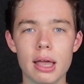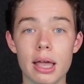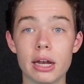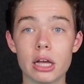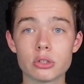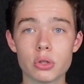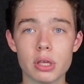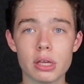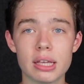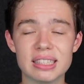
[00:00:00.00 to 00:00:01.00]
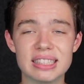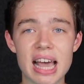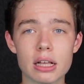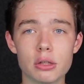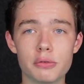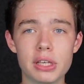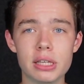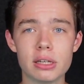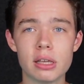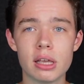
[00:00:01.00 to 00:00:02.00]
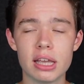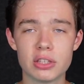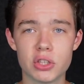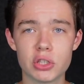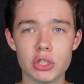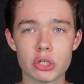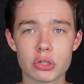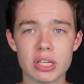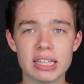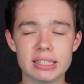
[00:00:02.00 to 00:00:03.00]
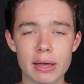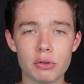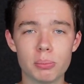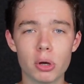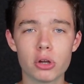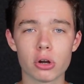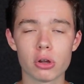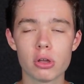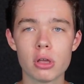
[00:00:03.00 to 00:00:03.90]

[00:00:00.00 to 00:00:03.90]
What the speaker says: And I also think Zach LaVine is this year's Devin Booker.